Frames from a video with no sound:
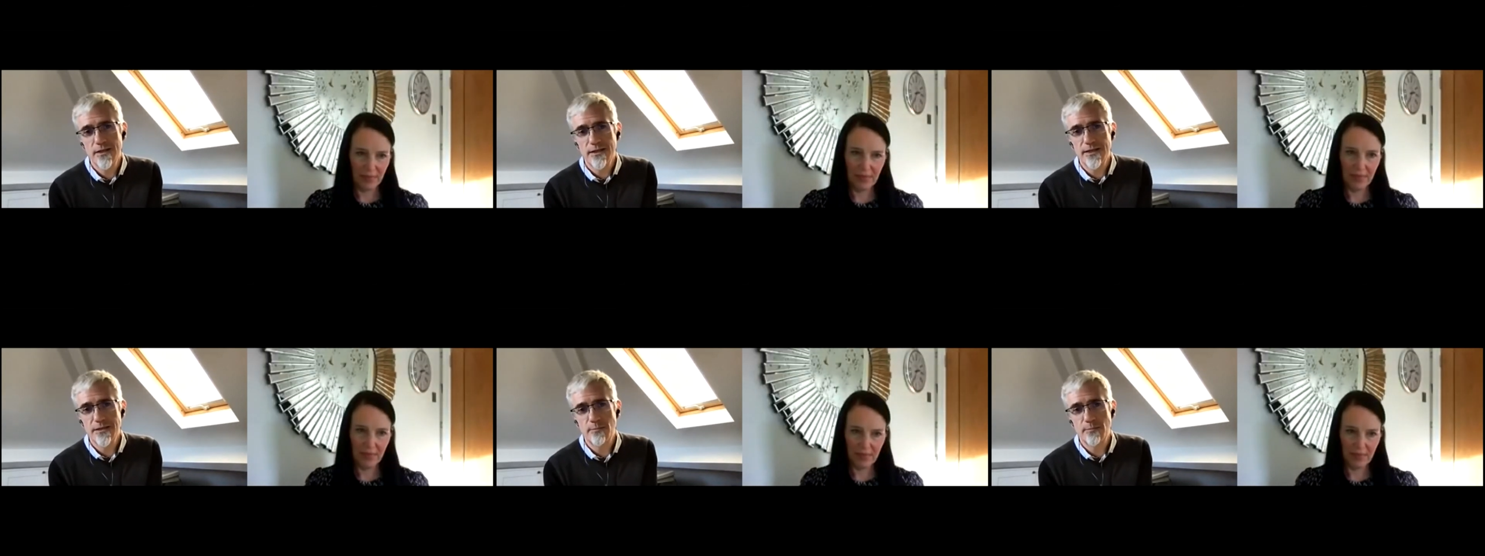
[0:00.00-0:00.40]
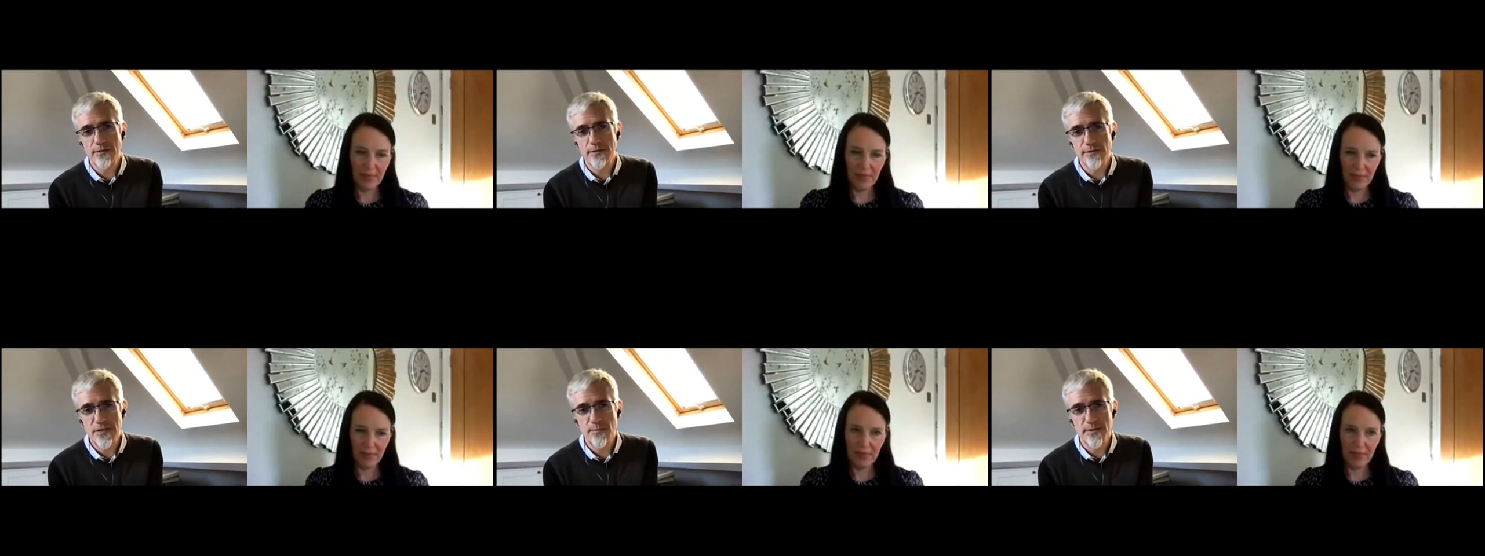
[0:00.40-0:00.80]
Speaker 1: in the
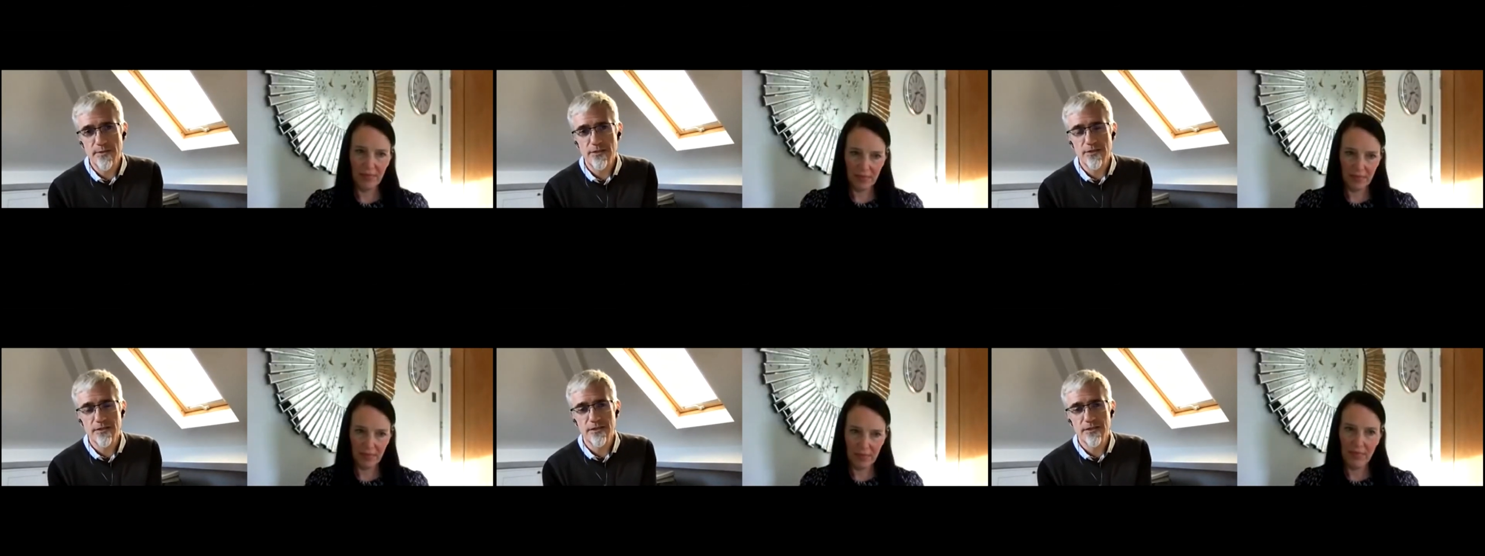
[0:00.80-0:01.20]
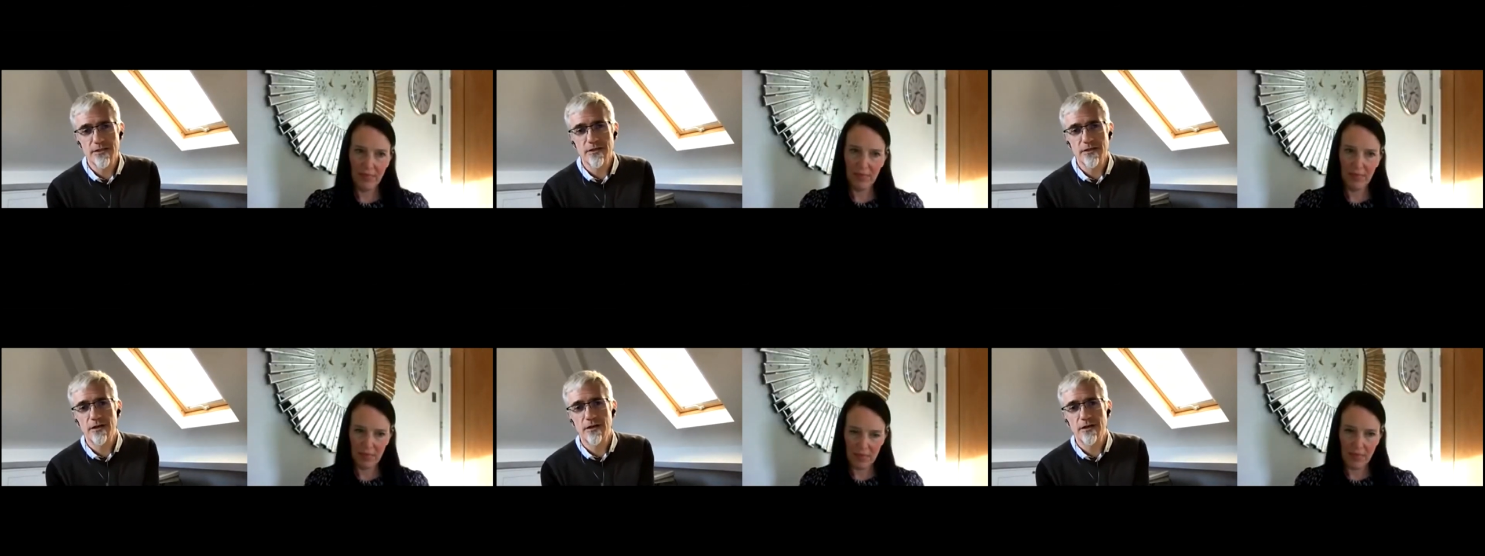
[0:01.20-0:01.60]
privileged positions in
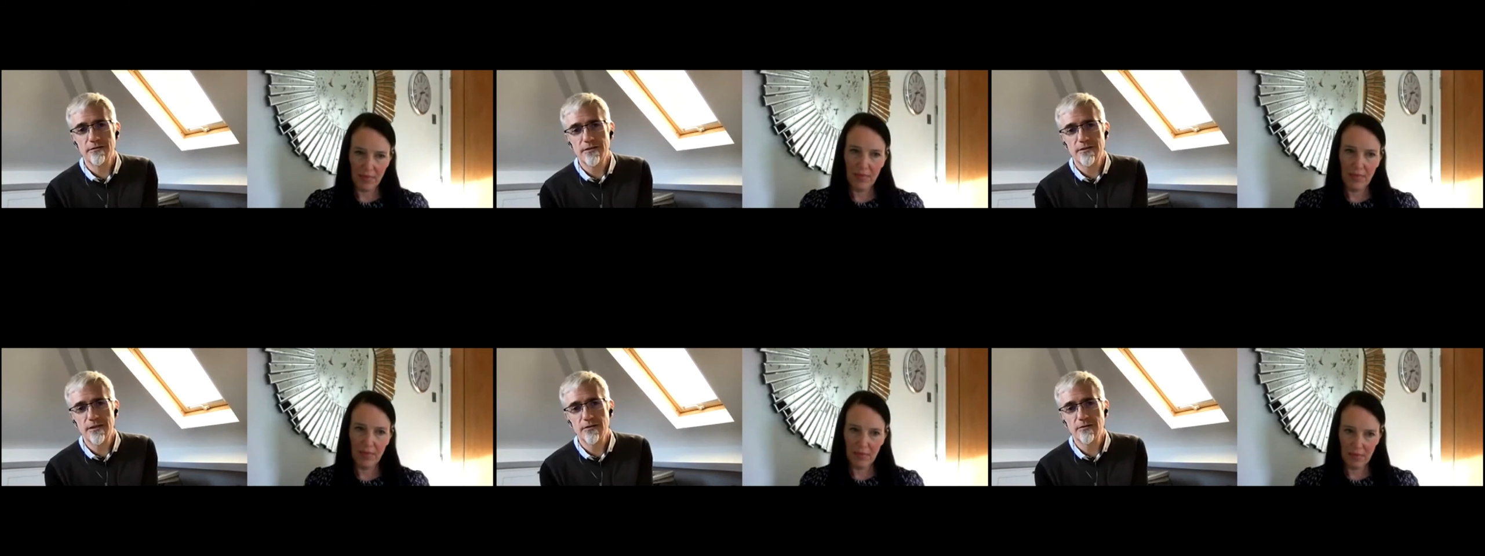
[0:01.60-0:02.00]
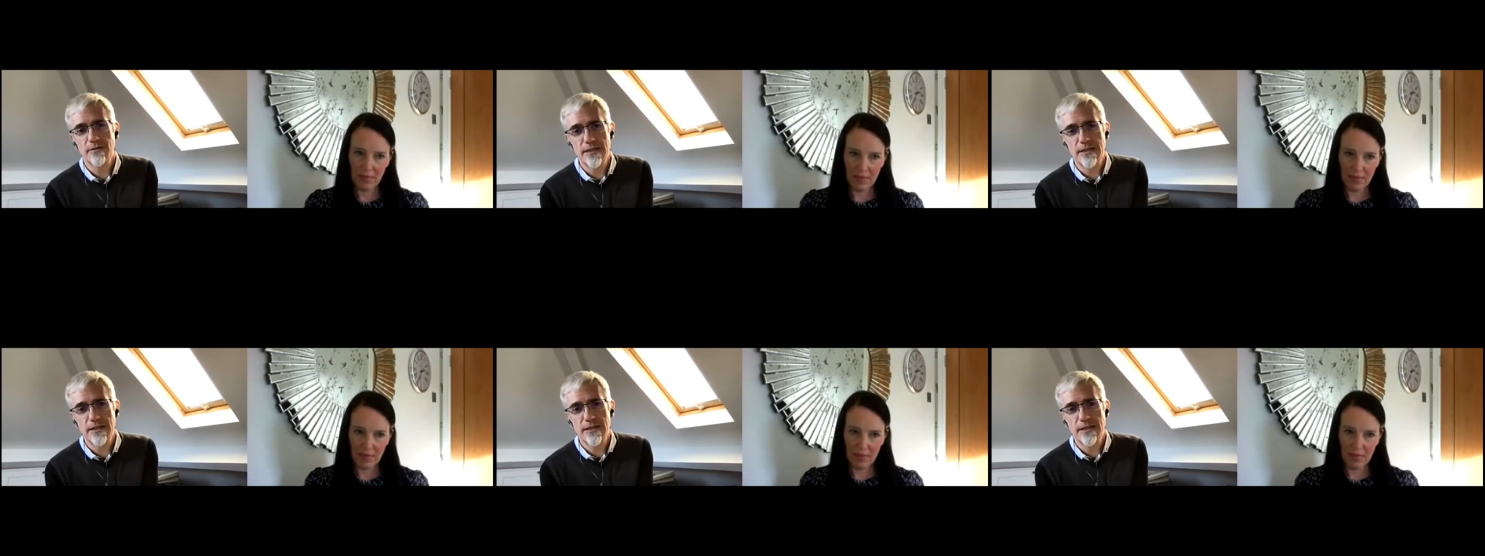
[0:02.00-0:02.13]
our, you know,